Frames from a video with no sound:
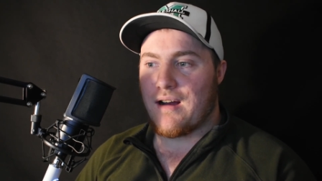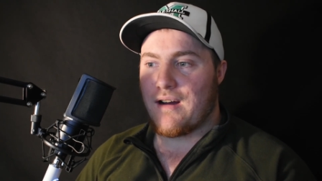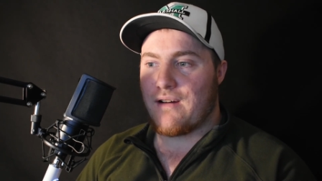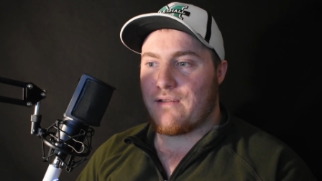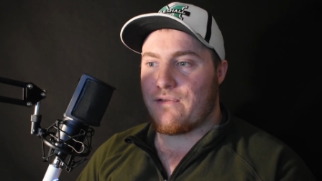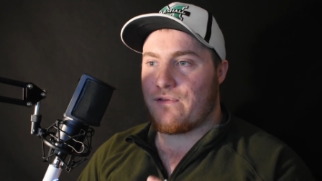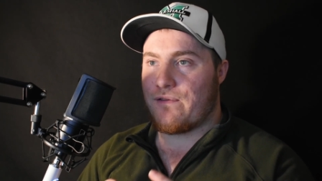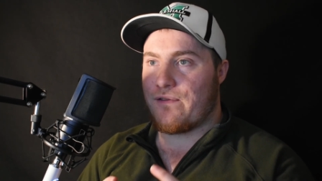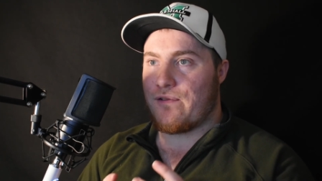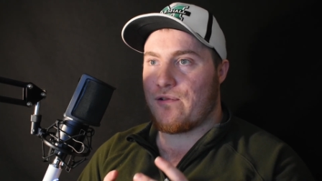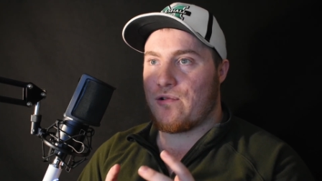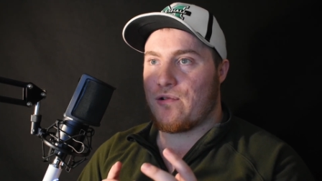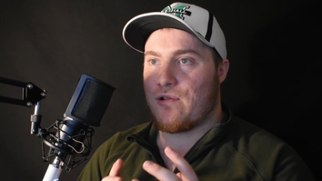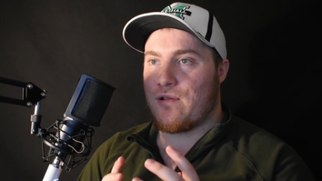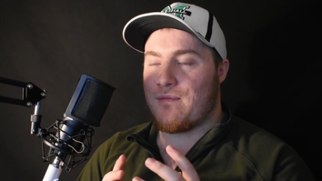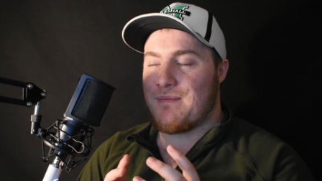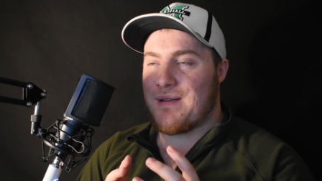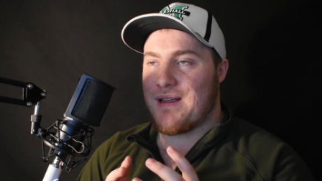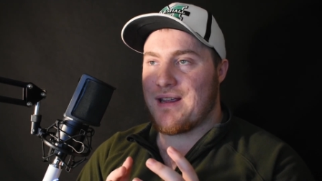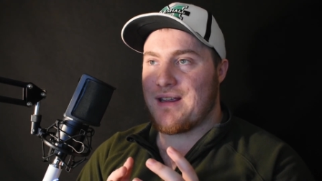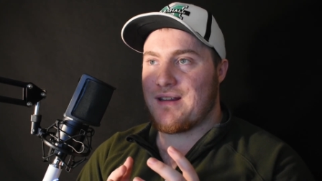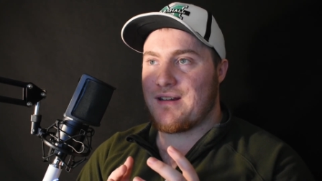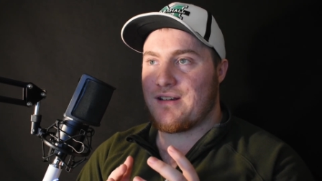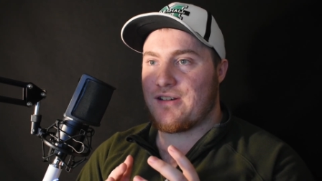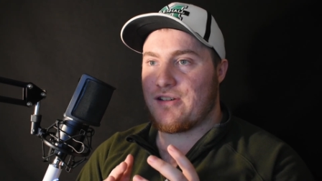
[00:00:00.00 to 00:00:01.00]
for
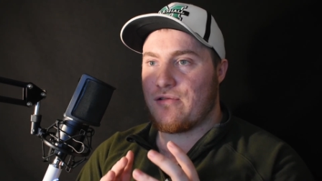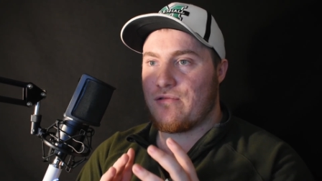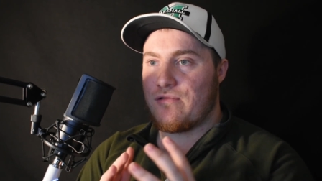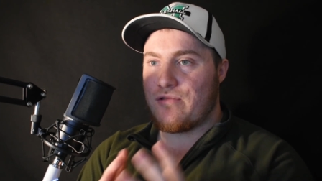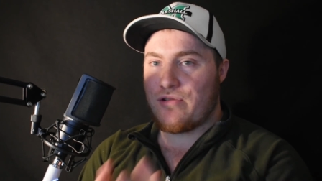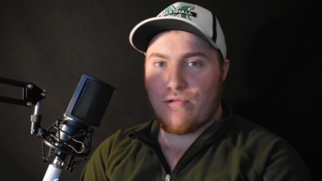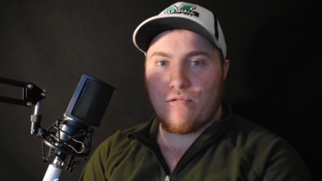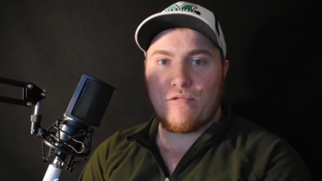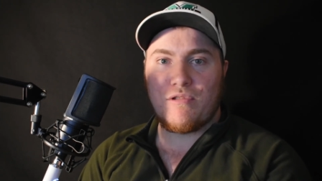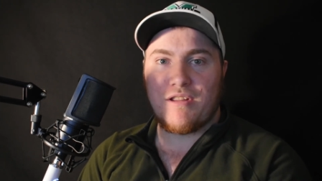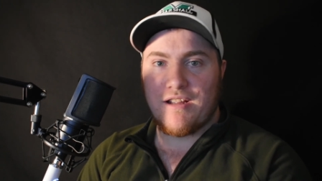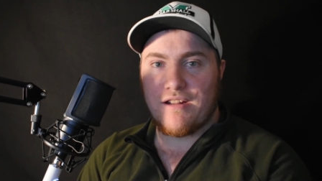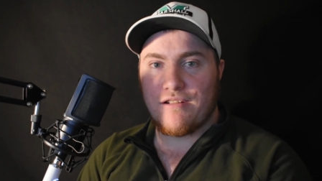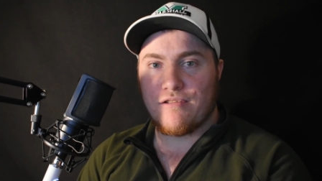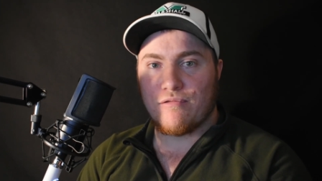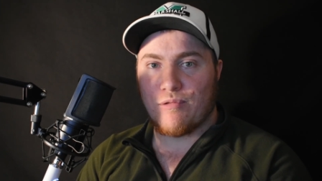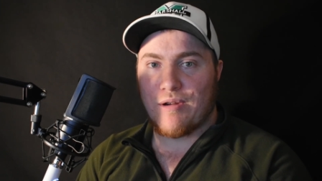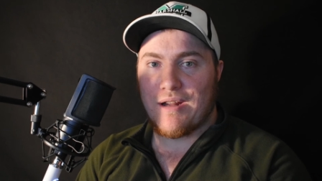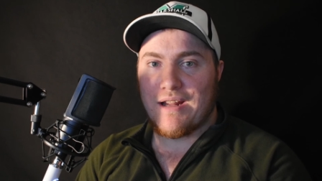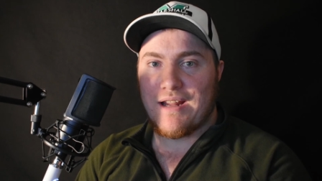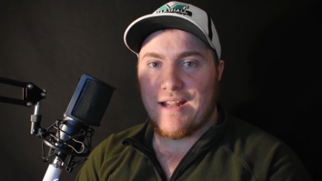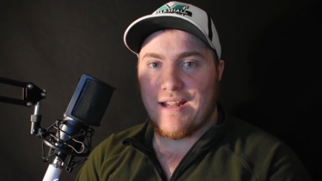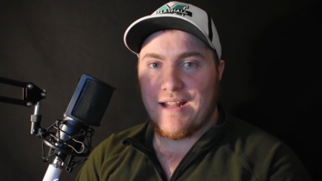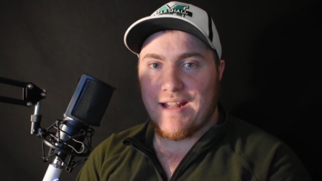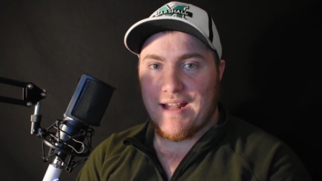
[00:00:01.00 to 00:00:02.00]
me to do these
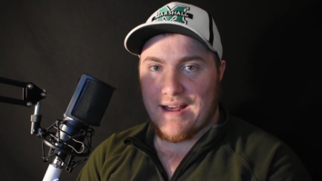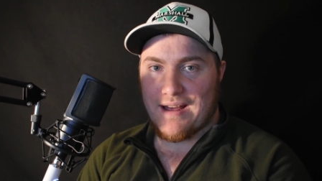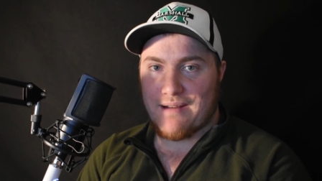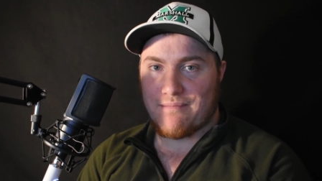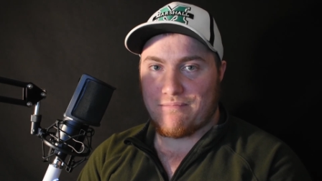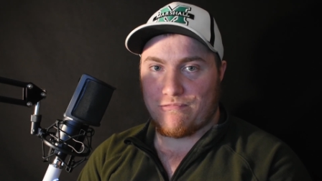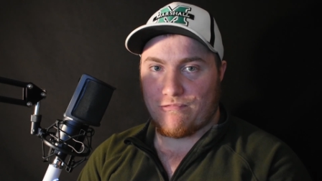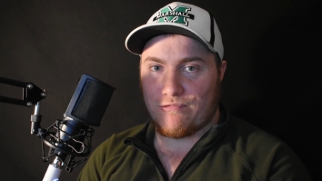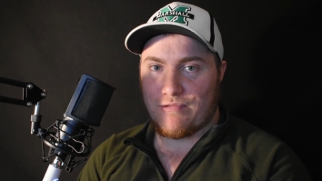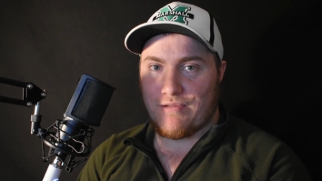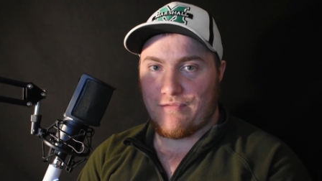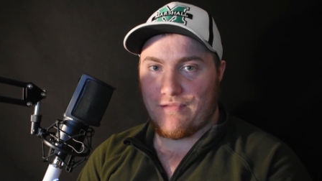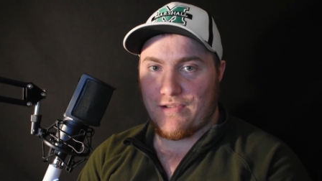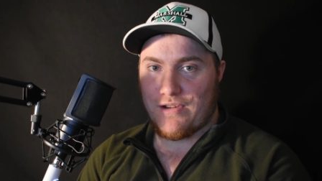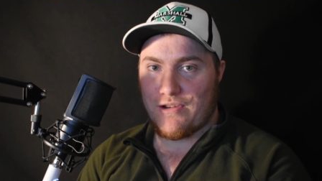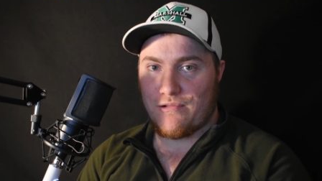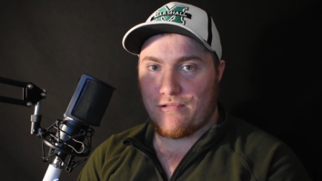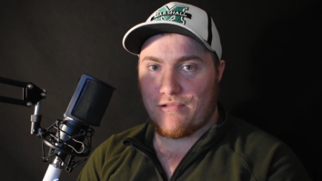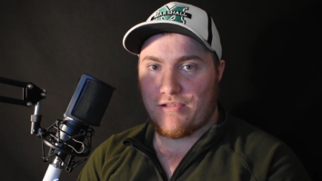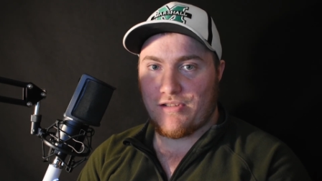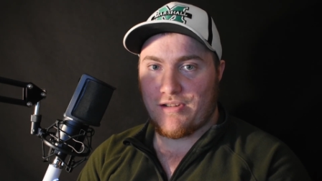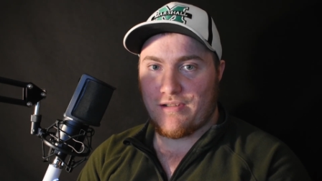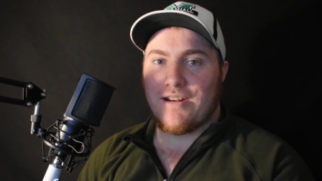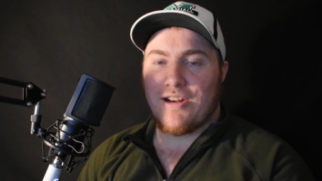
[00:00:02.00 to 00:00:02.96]
recap reviews.